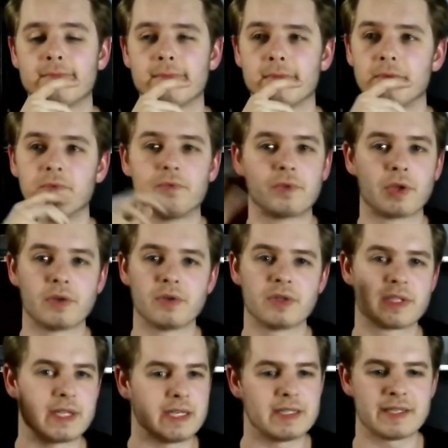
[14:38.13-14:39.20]

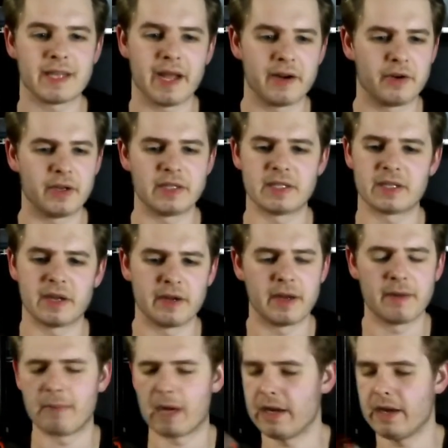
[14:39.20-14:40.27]
Thursday, Saturday, Sunday,
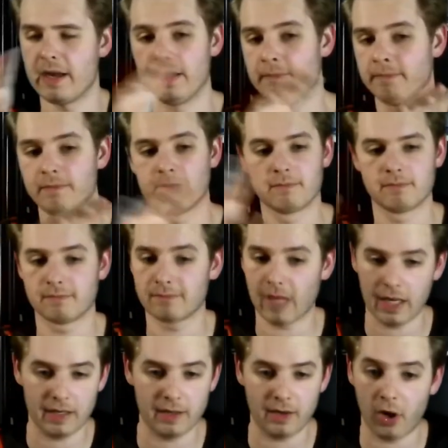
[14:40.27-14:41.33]
Monday.
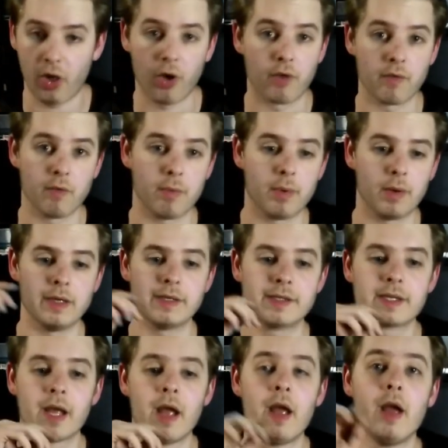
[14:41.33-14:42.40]
All over the place.
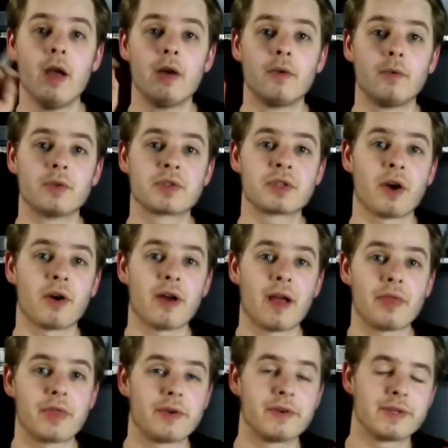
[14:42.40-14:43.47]
We'll start on
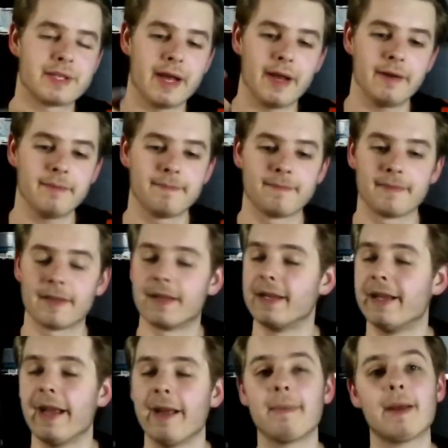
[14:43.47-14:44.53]
Thursday. The
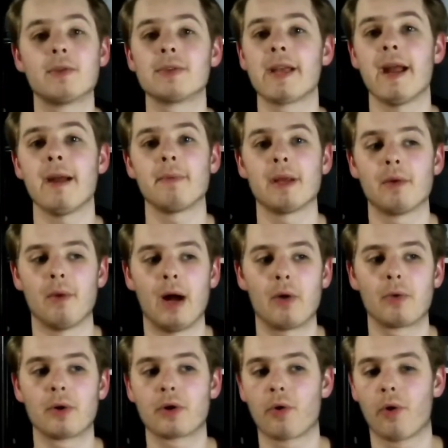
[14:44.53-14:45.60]
game that was happening while
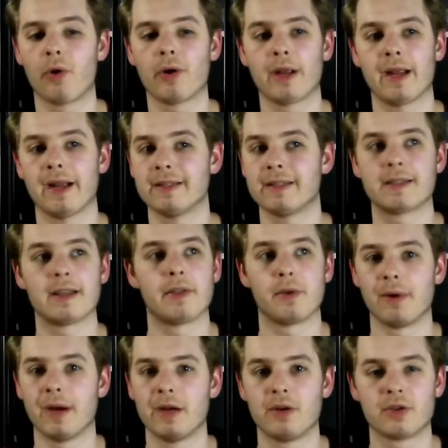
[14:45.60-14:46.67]
recording, I said the
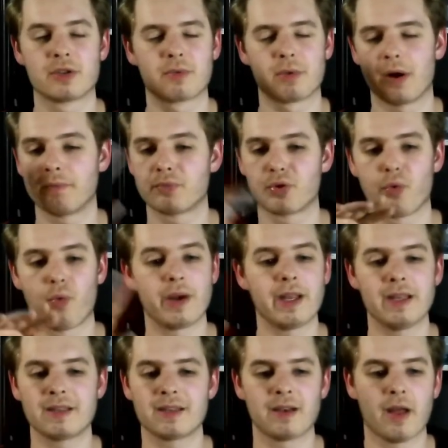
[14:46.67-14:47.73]
Raiders were up
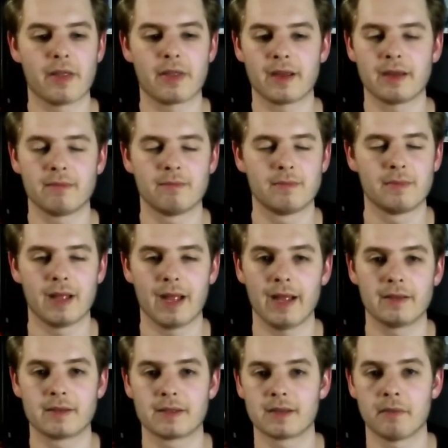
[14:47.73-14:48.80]
28-0 at
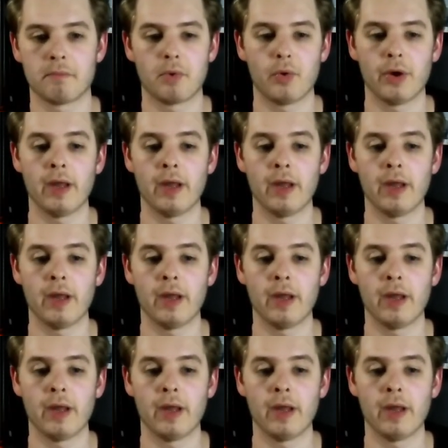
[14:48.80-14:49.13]
some point.